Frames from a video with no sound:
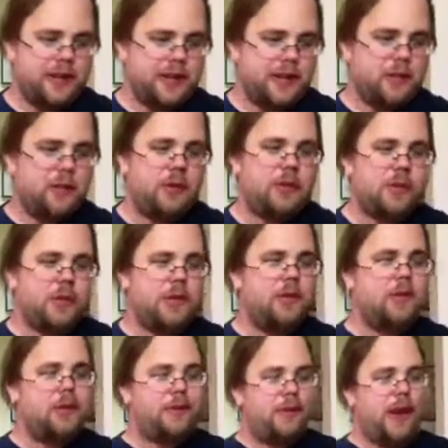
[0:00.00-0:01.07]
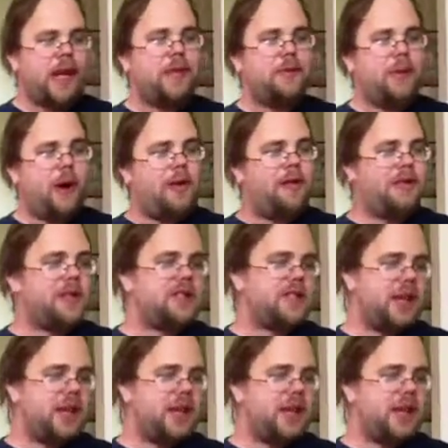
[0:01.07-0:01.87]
He will remain the Marvelous